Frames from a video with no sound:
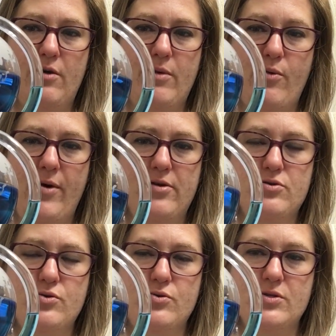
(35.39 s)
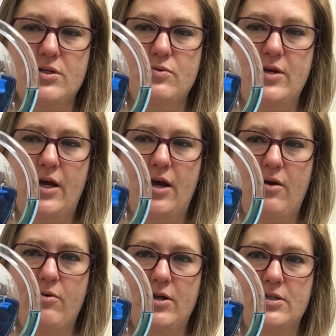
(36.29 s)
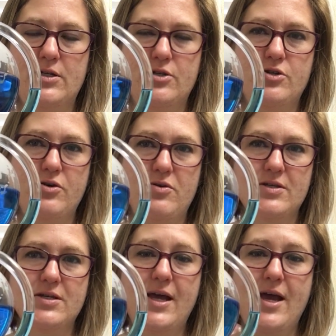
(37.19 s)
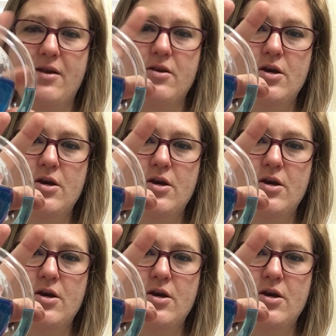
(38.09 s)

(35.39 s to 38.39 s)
about weather tools this week, I wanted to show you this again.